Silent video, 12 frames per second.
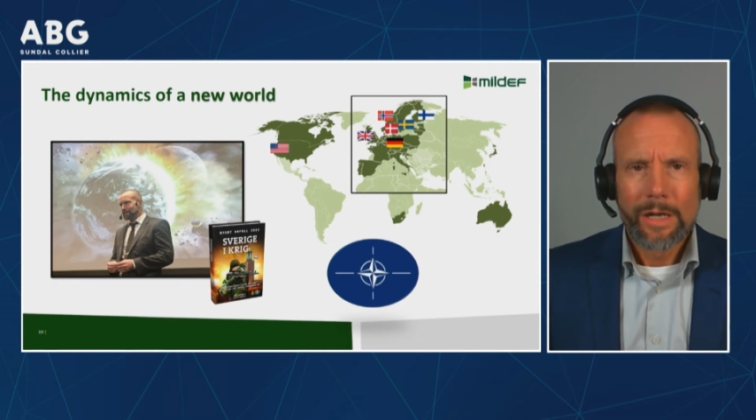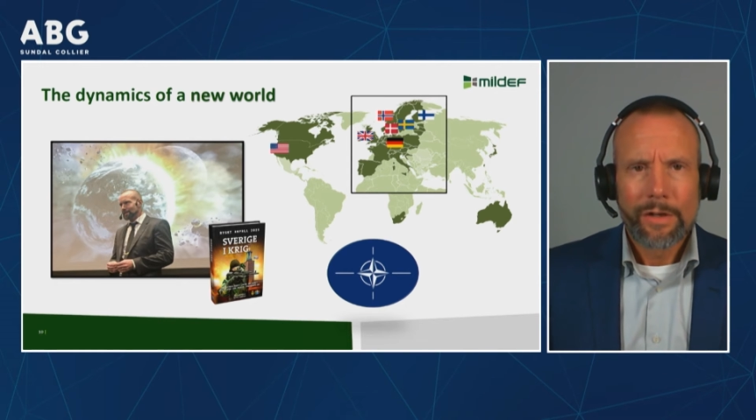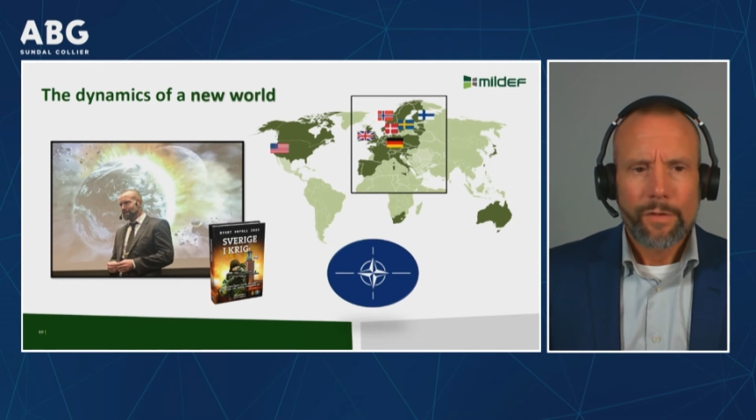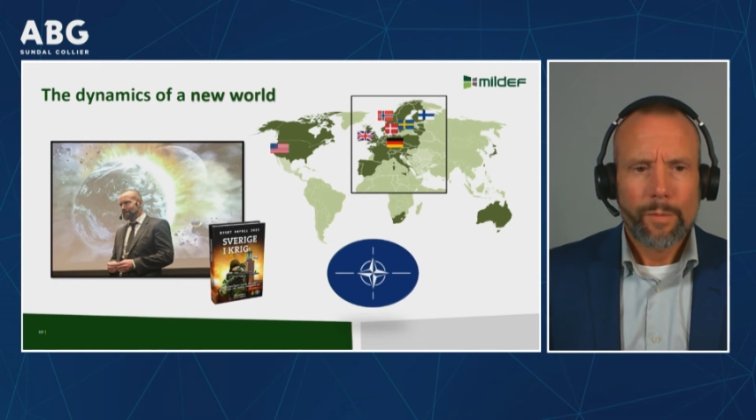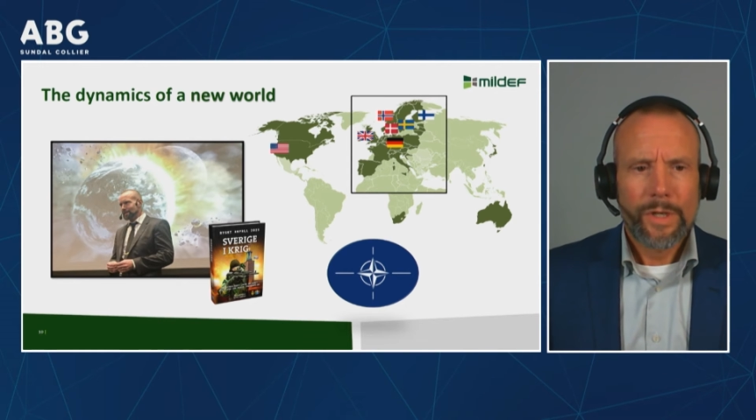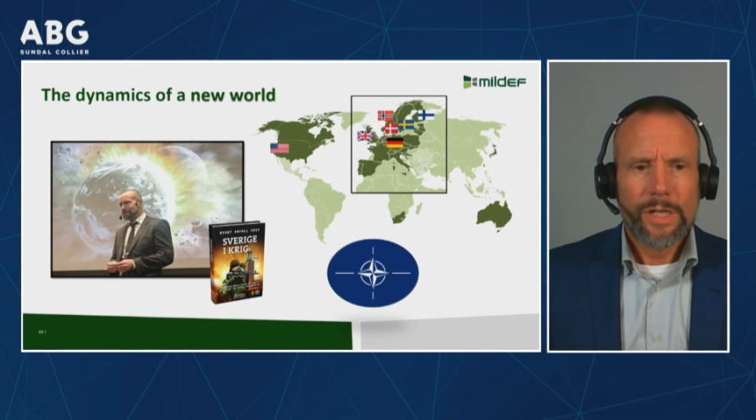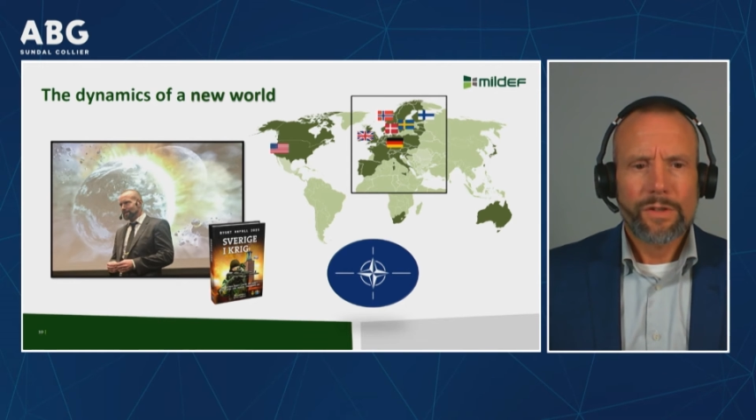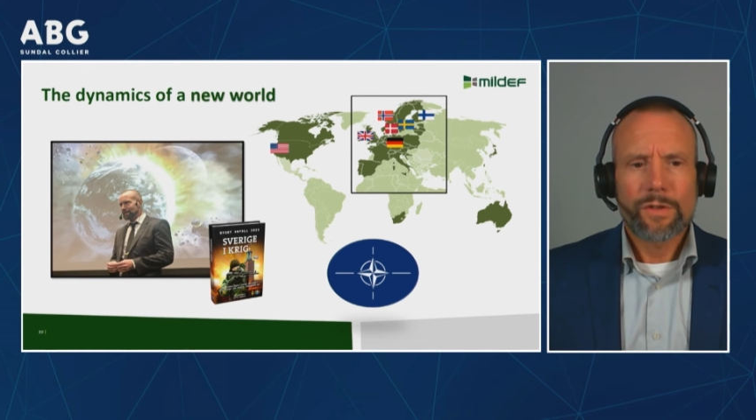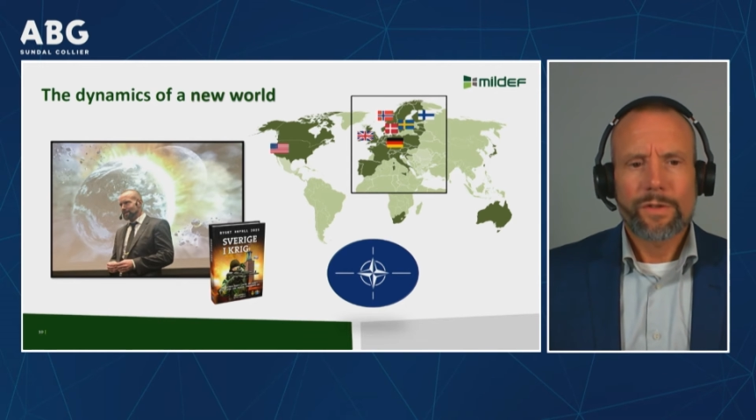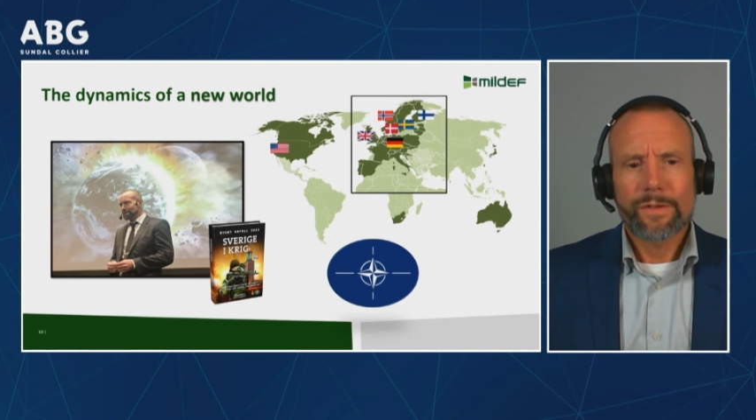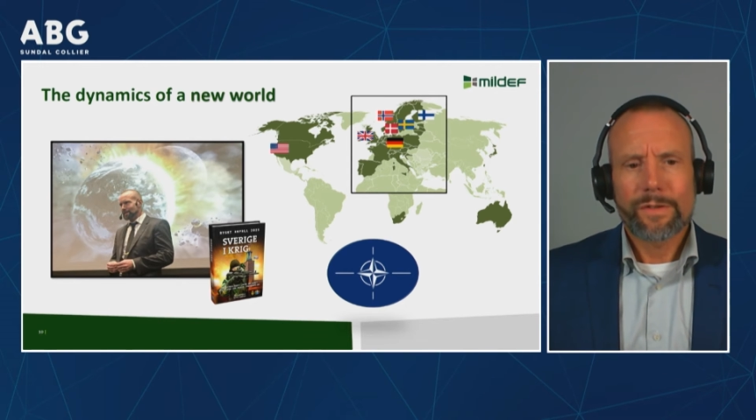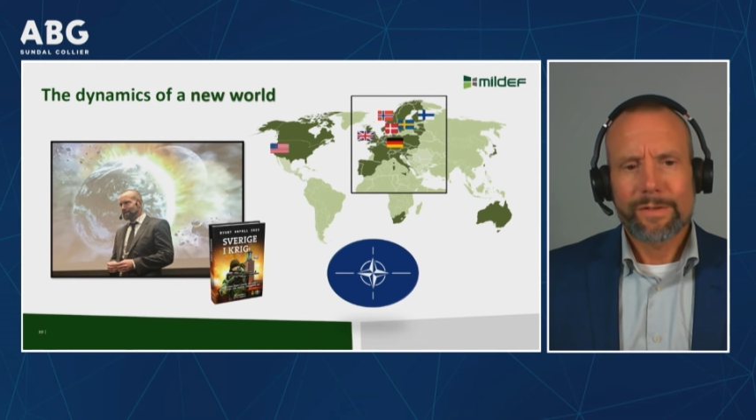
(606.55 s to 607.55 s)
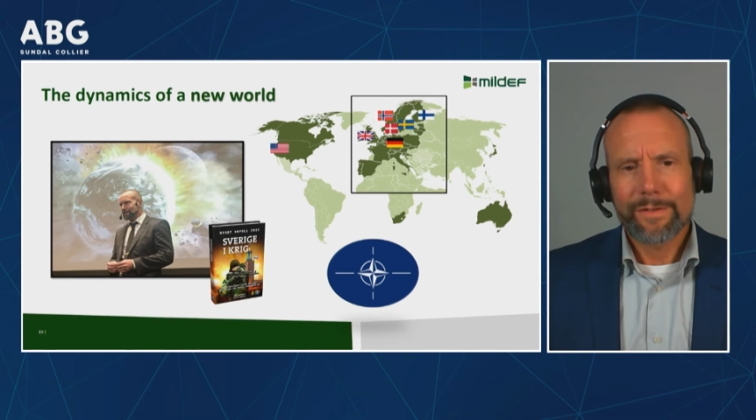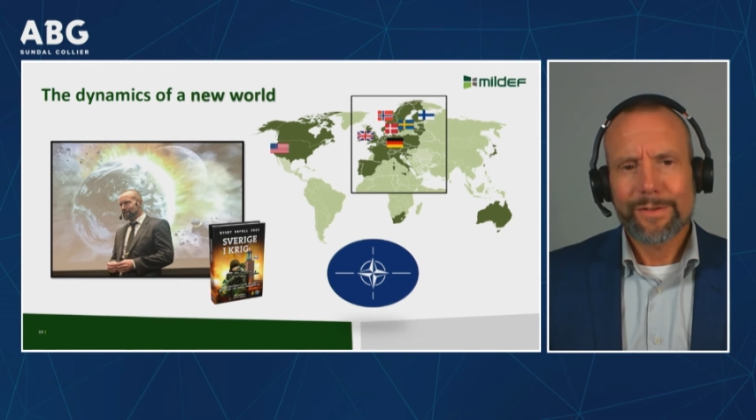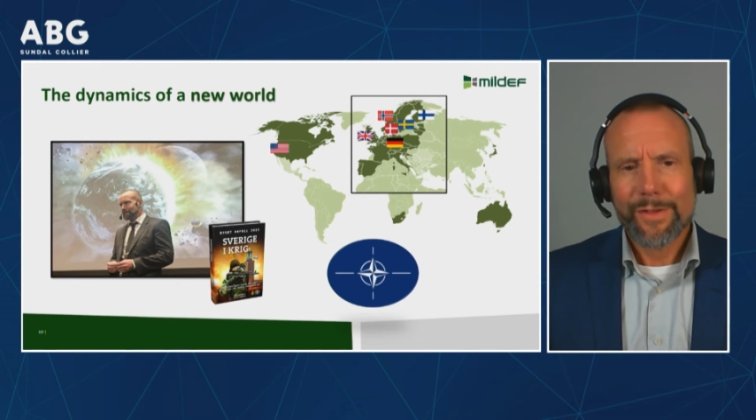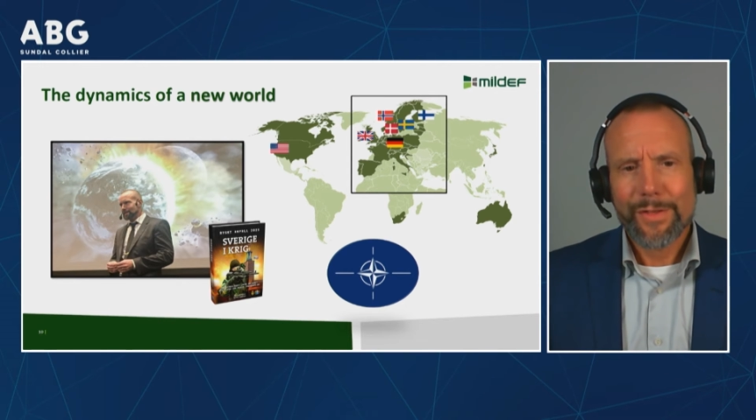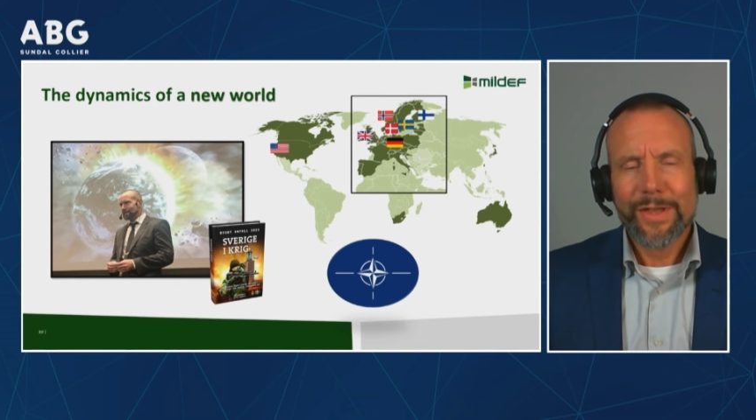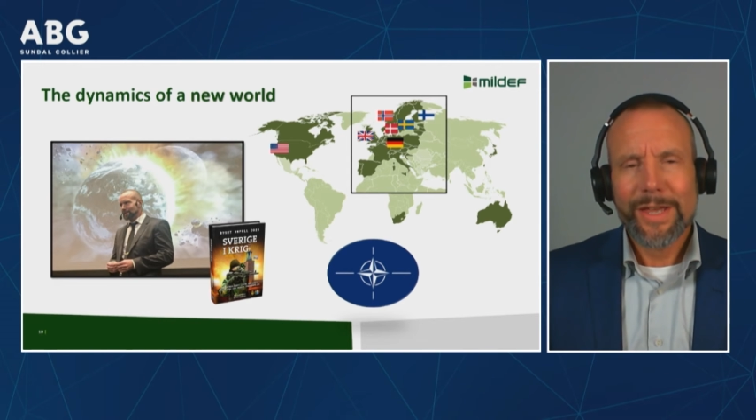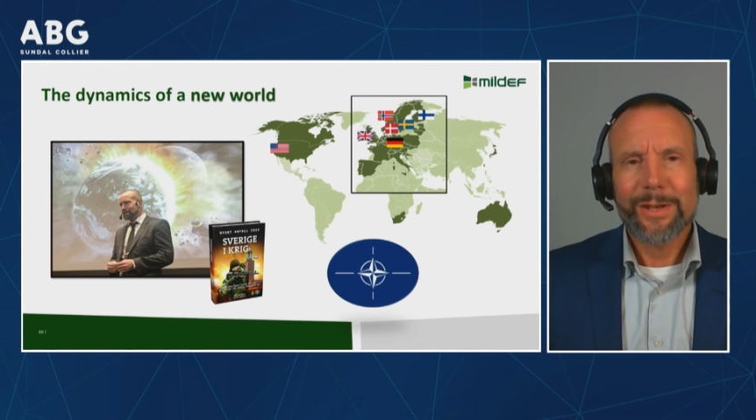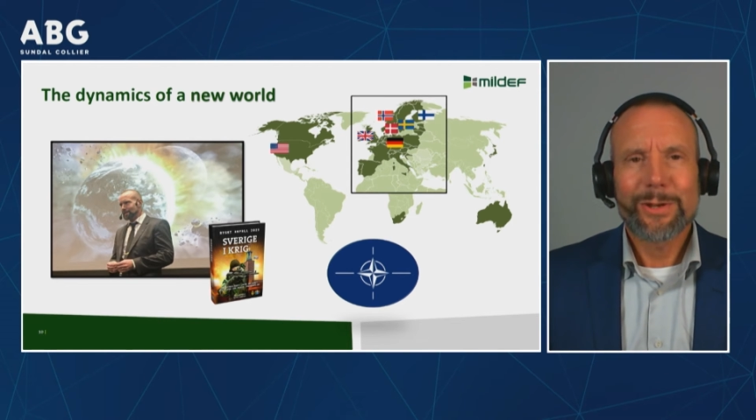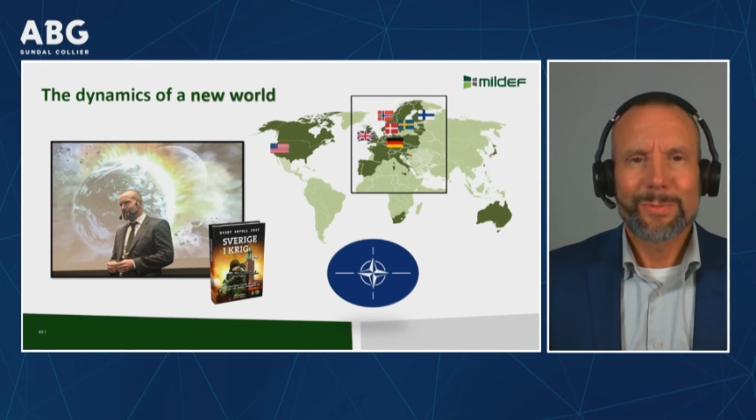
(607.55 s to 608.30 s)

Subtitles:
So we need to think